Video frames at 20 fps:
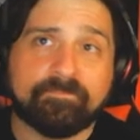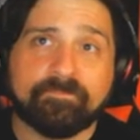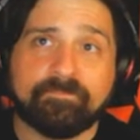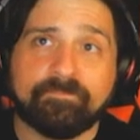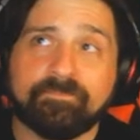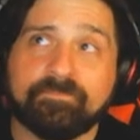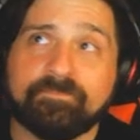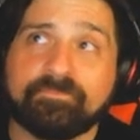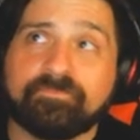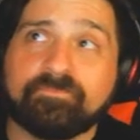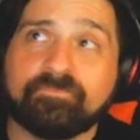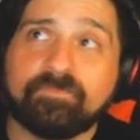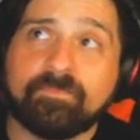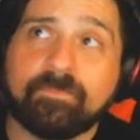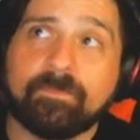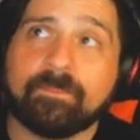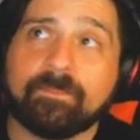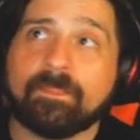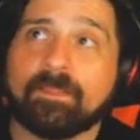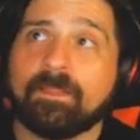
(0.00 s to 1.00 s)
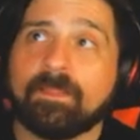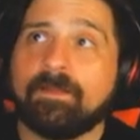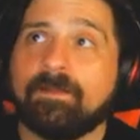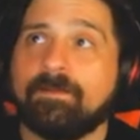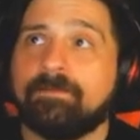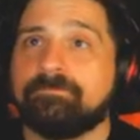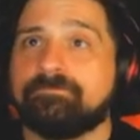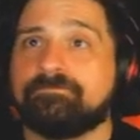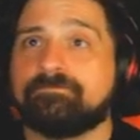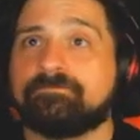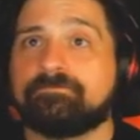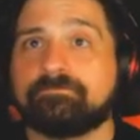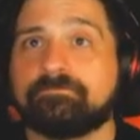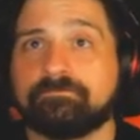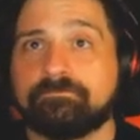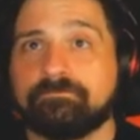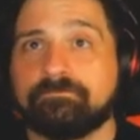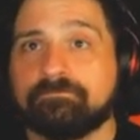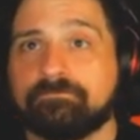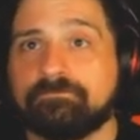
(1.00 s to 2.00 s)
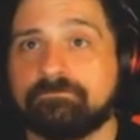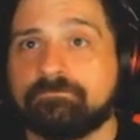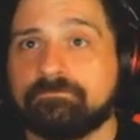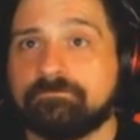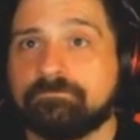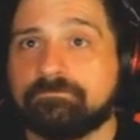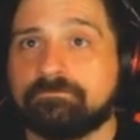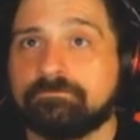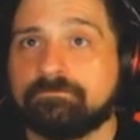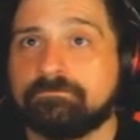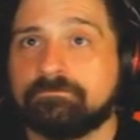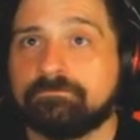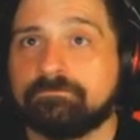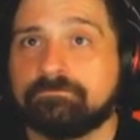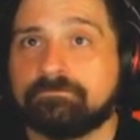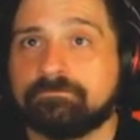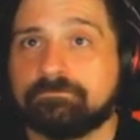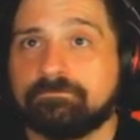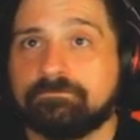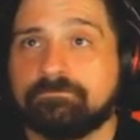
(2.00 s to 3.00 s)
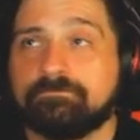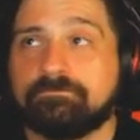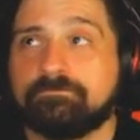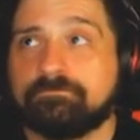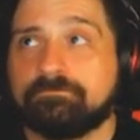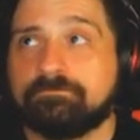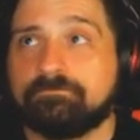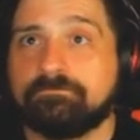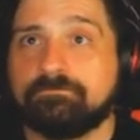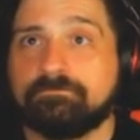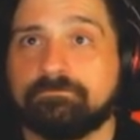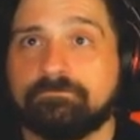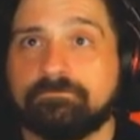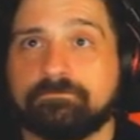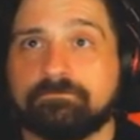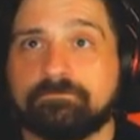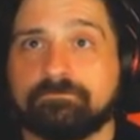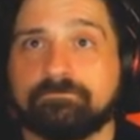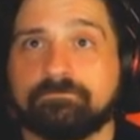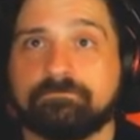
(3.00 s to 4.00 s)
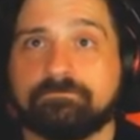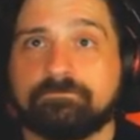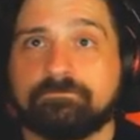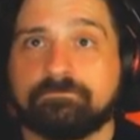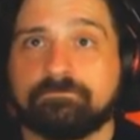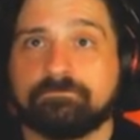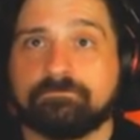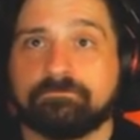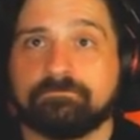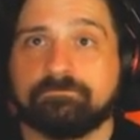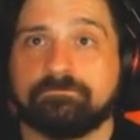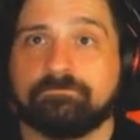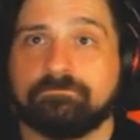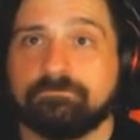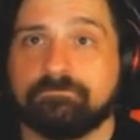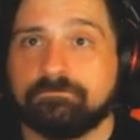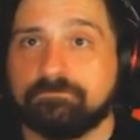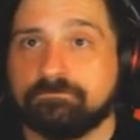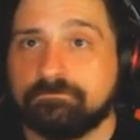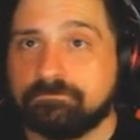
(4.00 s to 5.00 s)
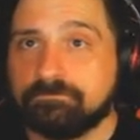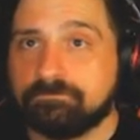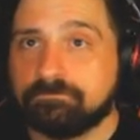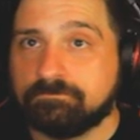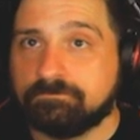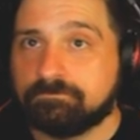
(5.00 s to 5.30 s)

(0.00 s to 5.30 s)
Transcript: This person isn't speaking.